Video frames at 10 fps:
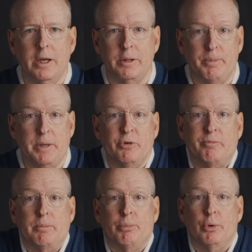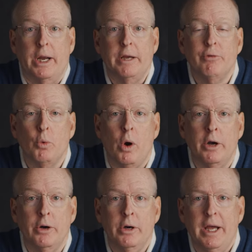The people have been praying for
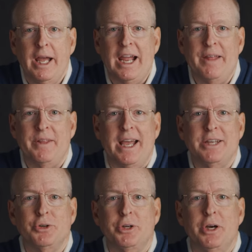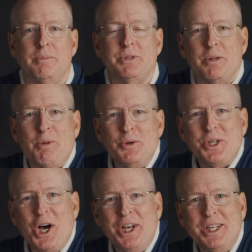water, and the answer comes in the
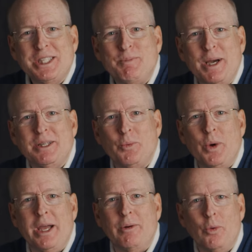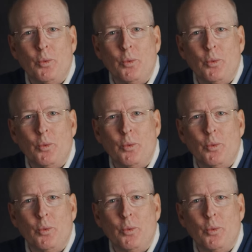most unexpected way.